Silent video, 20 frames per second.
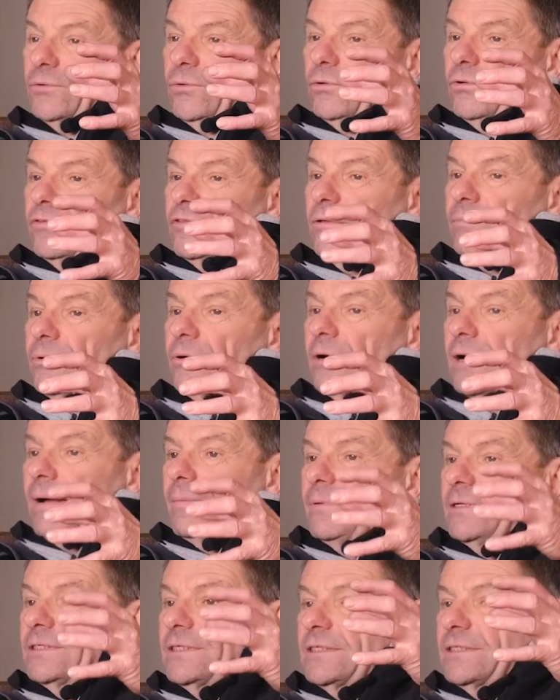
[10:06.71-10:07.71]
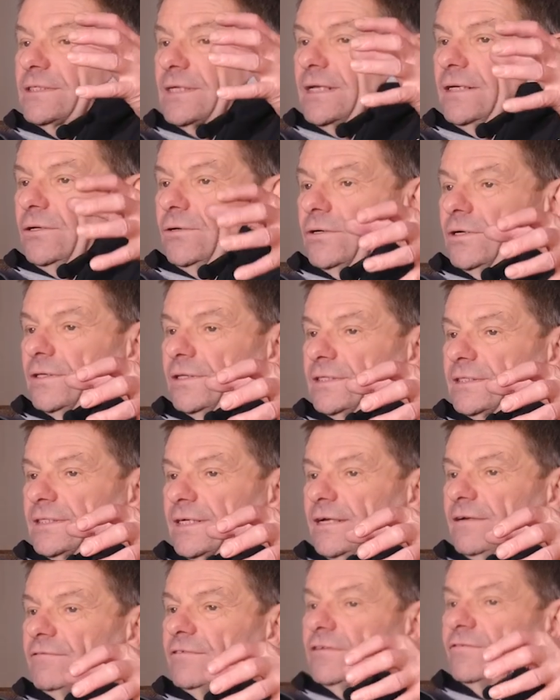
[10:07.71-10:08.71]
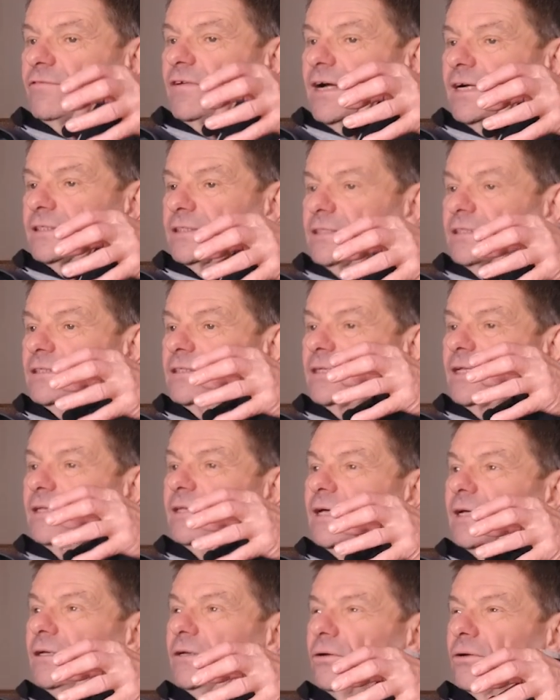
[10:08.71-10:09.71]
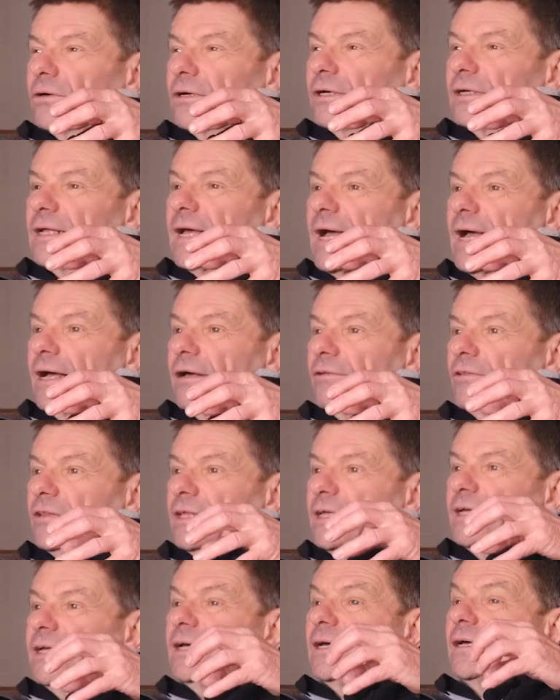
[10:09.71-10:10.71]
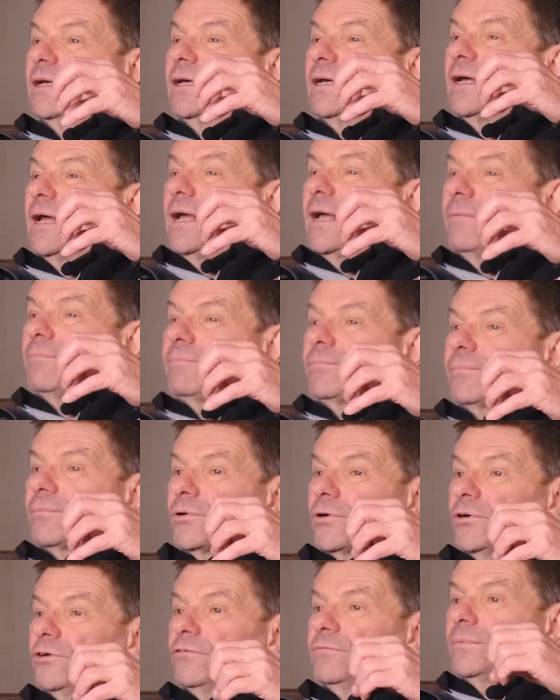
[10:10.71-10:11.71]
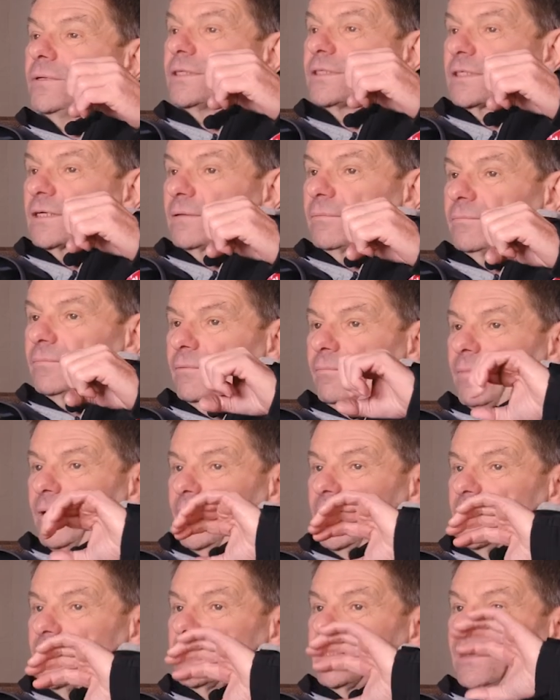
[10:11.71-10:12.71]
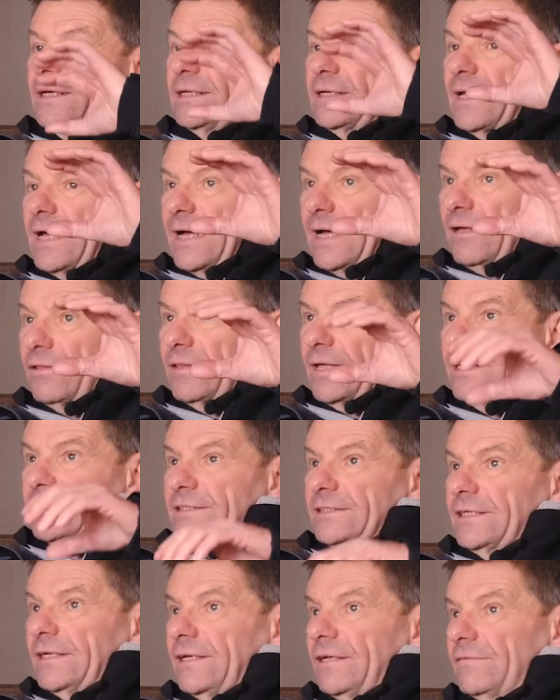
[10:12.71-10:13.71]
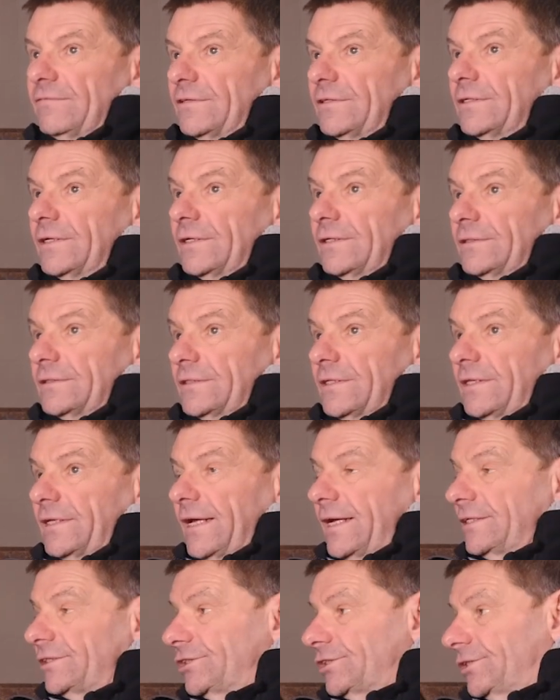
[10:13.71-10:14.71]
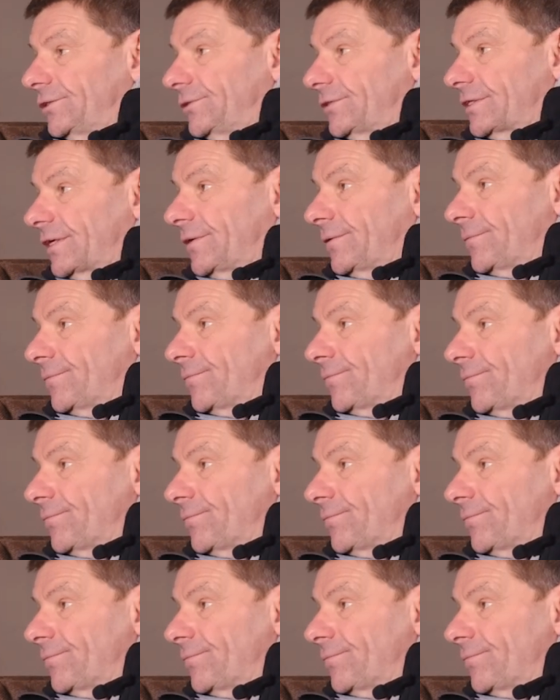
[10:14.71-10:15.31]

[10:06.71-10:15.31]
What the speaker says: at all of the parameters. They look at the safety factors, and then they look at how the improvements can be made in how that's delivered to the end user.